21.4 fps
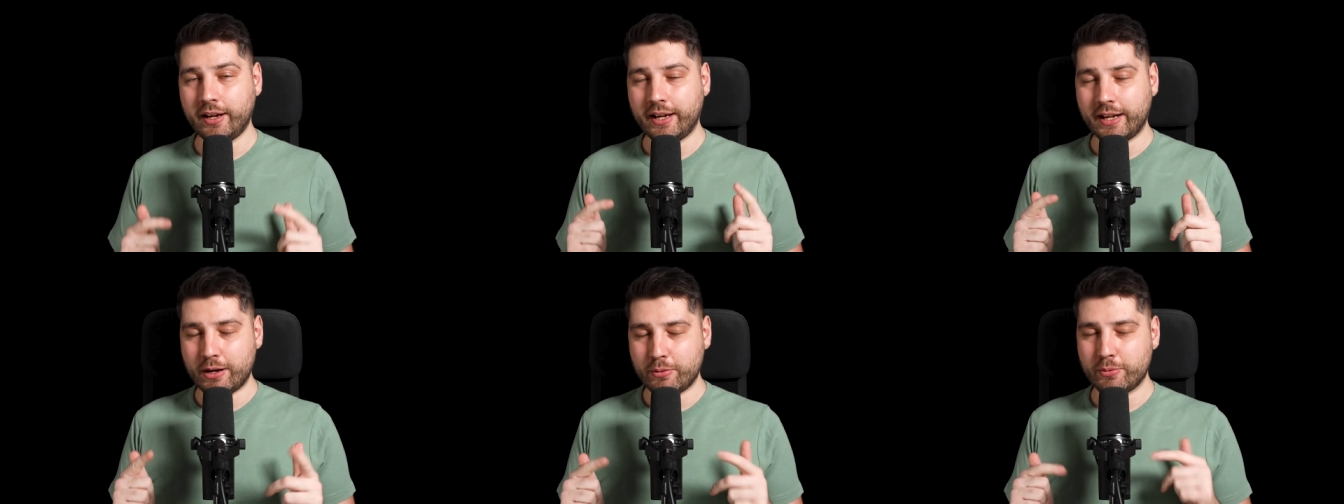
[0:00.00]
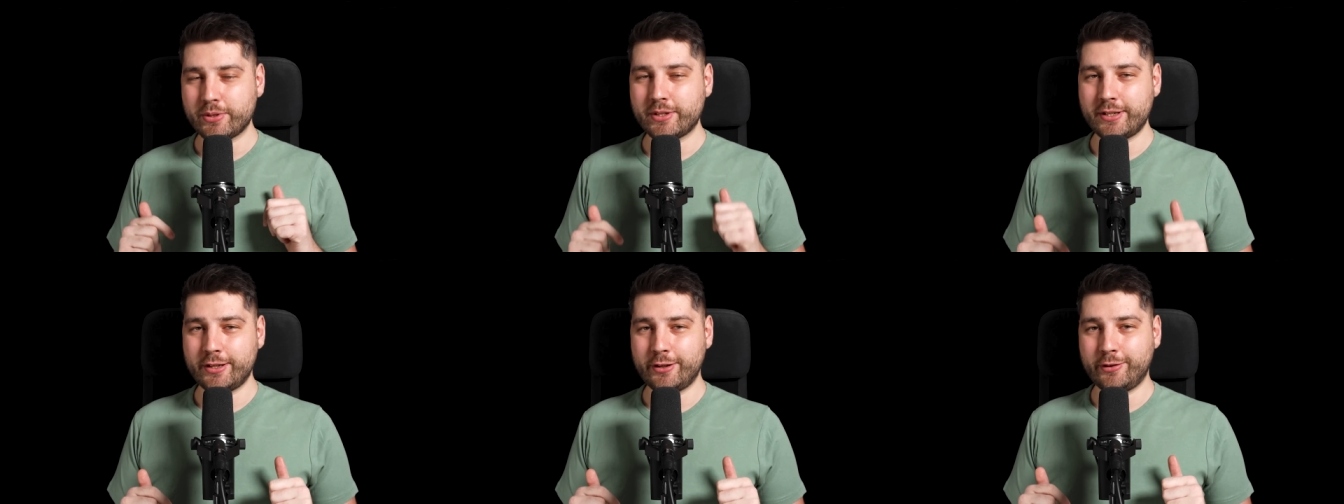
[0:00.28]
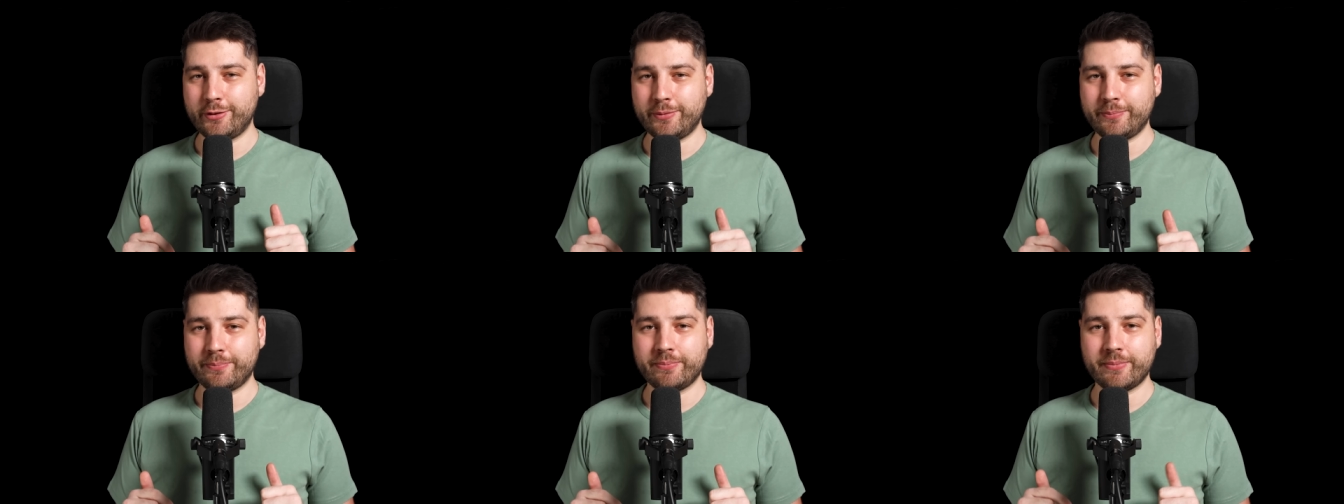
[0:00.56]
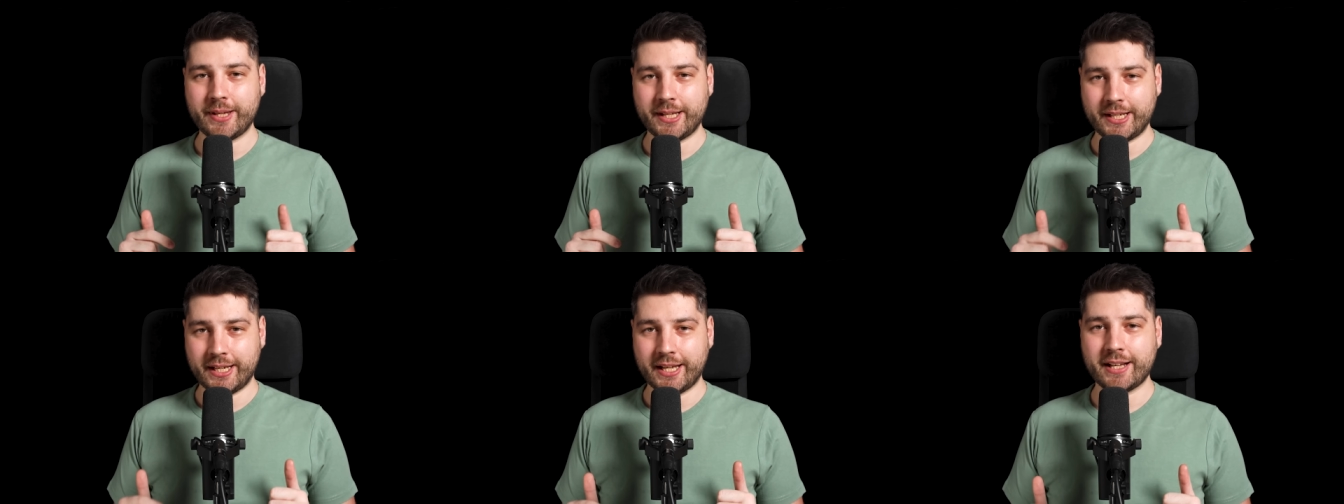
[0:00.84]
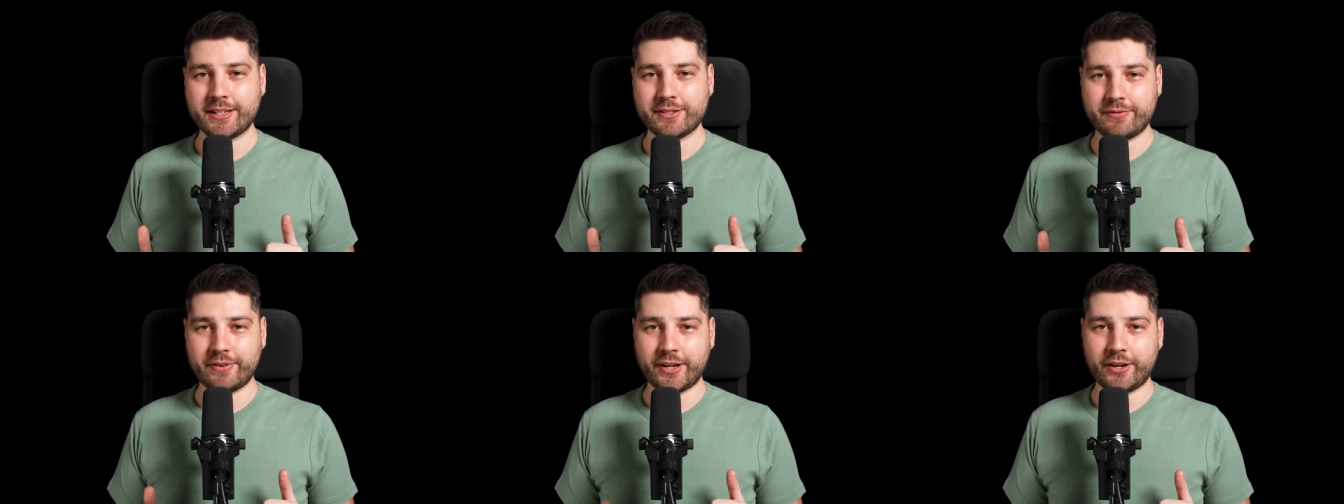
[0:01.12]
and I will see you in the
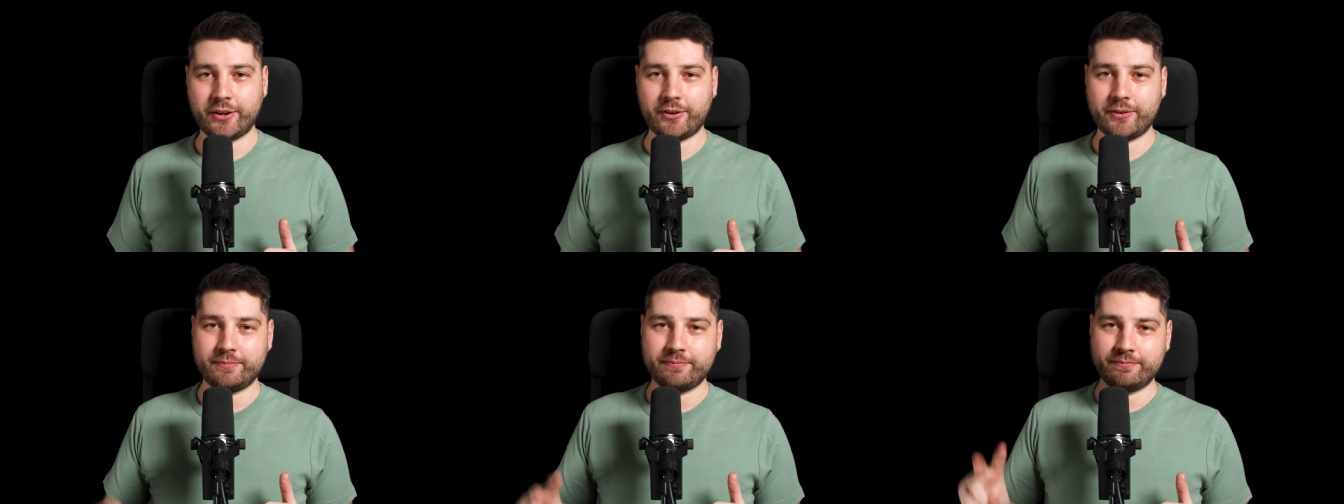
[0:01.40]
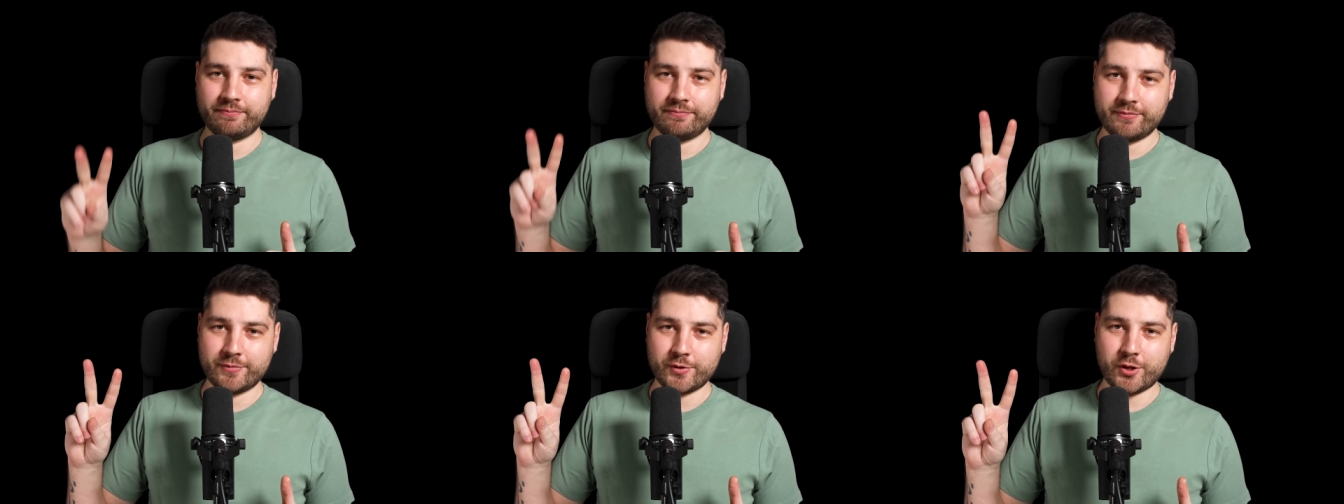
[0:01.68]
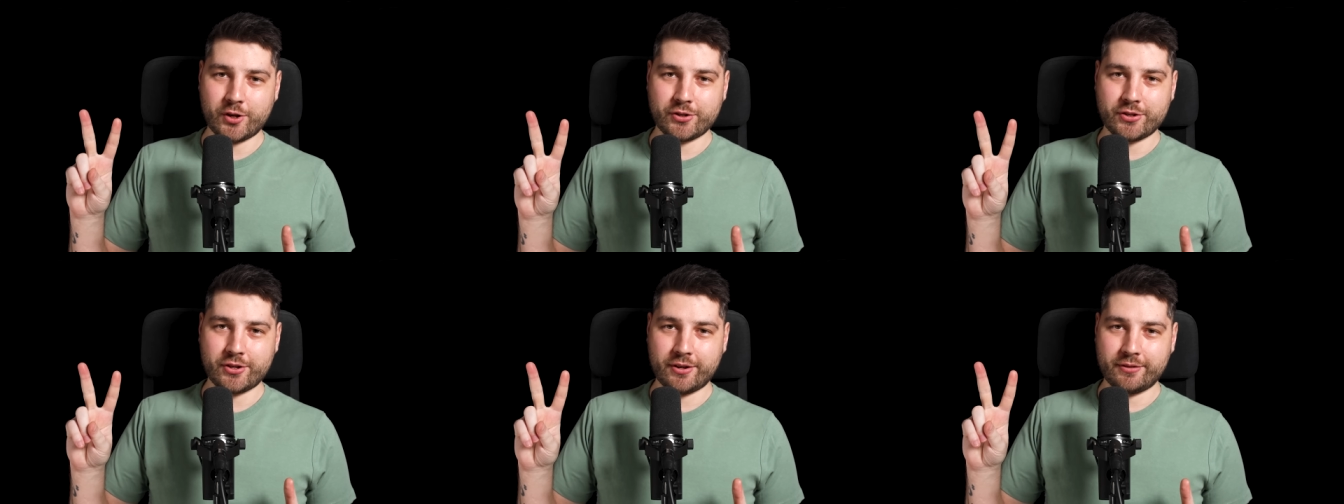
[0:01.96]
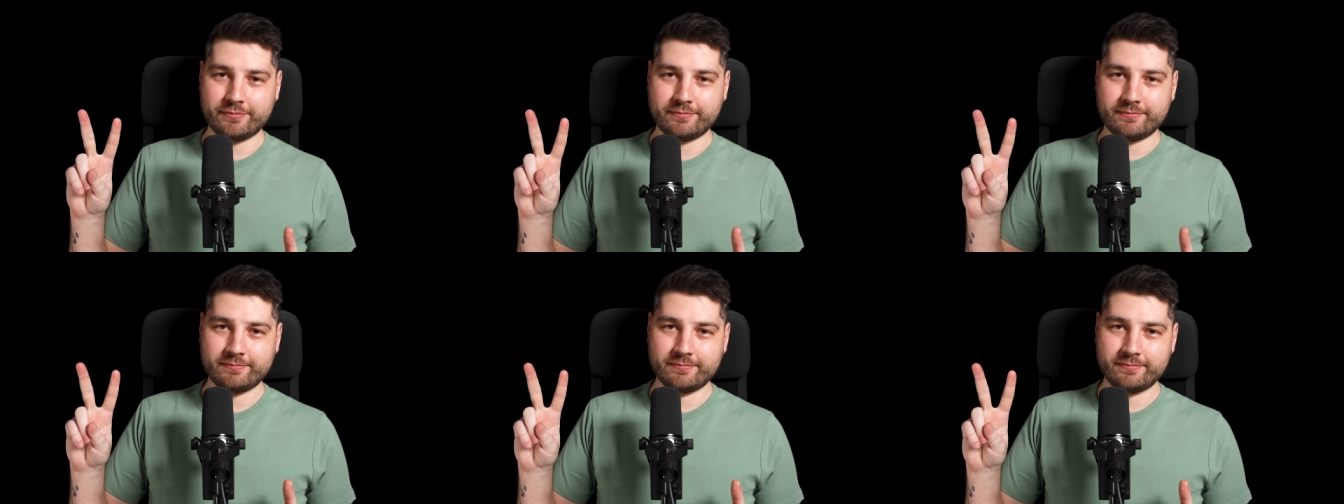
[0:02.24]
next video. Ciao, ciao.